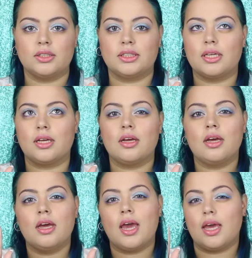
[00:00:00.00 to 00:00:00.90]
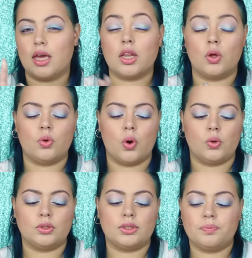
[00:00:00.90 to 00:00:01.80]
It's like a yellow
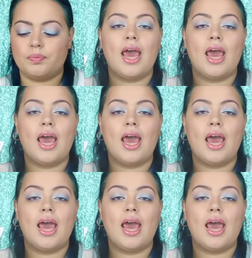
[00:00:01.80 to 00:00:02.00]
gold.